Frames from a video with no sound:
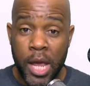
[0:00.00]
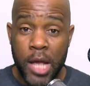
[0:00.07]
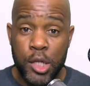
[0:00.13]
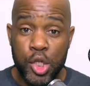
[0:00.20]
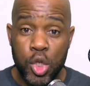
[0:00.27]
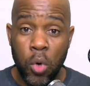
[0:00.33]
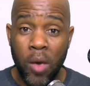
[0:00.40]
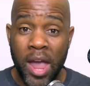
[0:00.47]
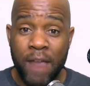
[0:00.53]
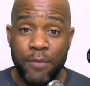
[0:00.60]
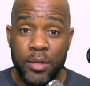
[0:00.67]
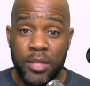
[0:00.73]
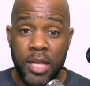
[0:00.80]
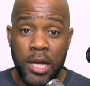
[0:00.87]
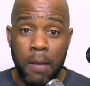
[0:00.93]
And so
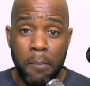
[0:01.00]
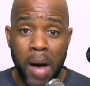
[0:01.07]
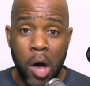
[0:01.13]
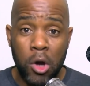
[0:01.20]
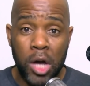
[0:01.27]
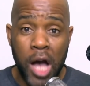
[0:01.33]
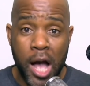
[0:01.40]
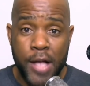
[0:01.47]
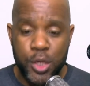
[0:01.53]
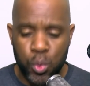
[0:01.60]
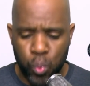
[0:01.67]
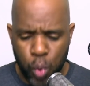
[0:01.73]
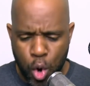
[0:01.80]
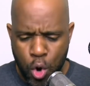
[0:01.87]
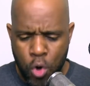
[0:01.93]
everything about God's
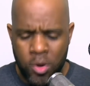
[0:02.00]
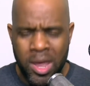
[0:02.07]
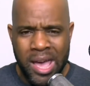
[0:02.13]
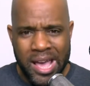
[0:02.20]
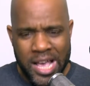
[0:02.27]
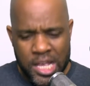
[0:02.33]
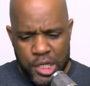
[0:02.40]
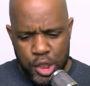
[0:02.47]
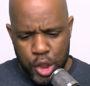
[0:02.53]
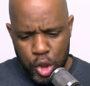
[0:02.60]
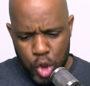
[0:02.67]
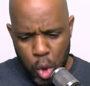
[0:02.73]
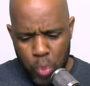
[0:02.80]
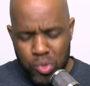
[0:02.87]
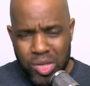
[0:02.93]
word is the
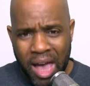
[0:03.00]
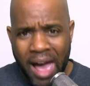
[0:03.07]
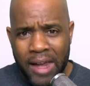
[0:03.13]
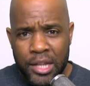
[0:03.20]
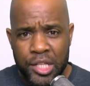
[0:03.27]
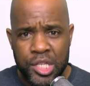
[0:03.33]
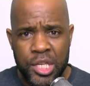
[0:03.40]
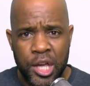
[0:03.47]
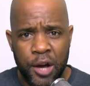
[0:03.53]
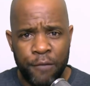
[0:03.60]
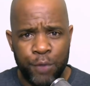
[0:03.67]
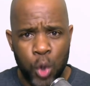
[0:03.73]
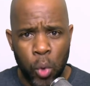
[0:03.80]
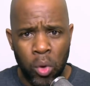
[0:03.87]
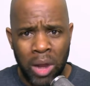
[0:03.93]
totality
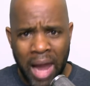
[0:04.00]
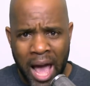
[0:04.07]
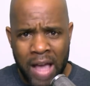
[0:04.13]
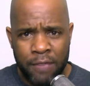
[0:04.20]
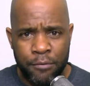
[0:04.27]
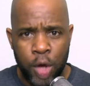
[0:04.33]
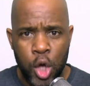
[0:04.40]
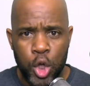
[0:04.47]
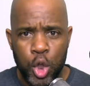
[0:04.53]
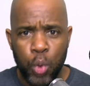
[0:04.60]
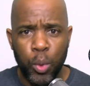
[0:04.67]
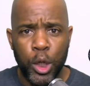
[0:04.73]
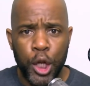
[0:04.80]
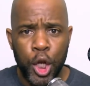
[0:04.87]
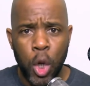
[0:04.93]
of your life. You
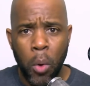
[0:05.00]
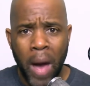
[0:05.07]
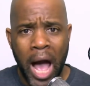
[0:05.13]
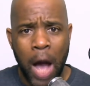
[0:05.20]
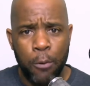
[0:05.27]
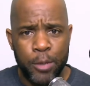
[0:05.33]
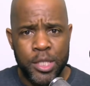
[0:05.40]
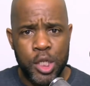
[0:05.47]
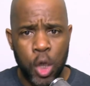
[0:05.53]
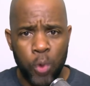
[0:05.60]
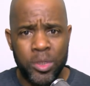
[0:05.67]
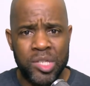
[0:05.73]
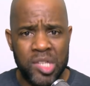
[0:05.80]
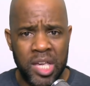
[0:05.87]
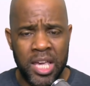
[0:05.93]
want to know how it's
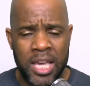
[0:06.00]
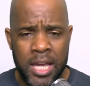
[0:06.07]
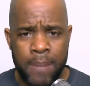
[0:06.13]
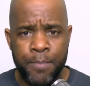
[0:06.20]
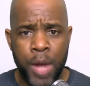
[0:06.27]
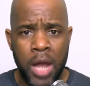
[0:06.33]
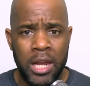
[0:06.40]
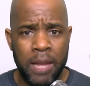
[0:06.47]
going to end?